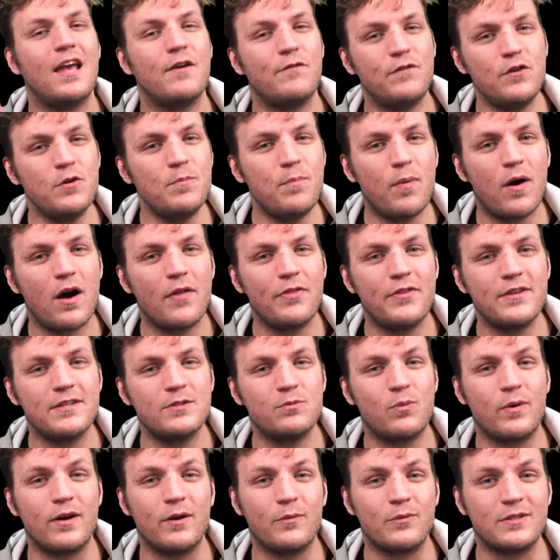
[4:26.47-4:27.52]
If you bought
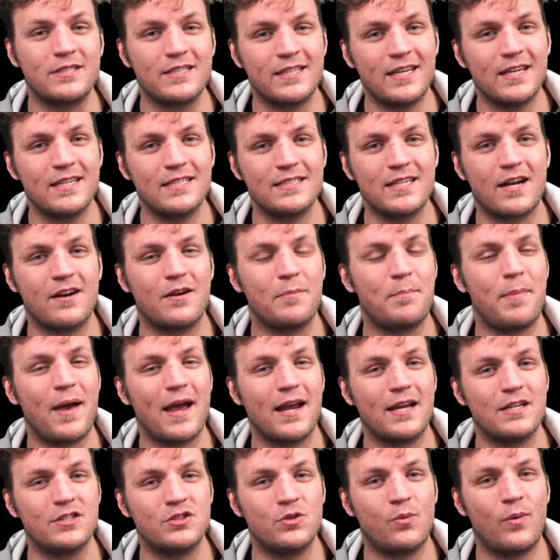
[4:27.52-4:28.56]
this when it was kickstarted
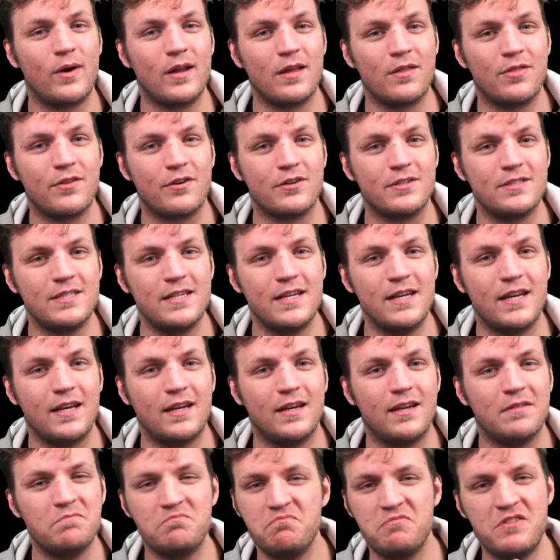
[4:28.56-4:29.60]
back in
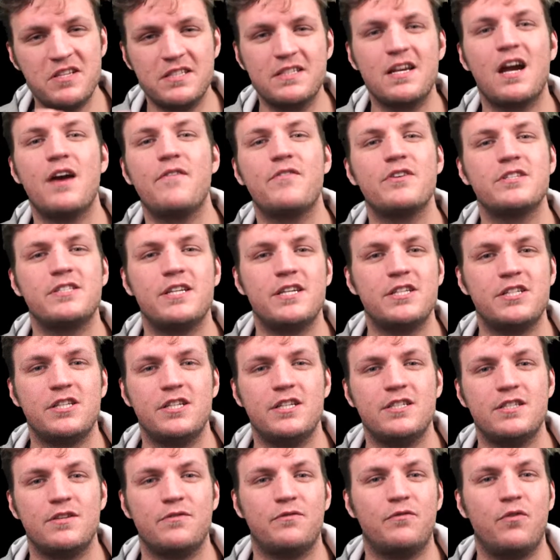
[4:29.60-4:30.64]
2013, this conversation
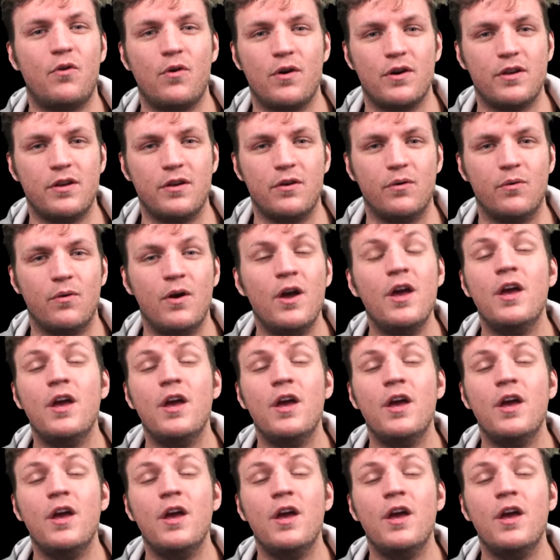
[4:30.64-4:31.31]
isn't for you.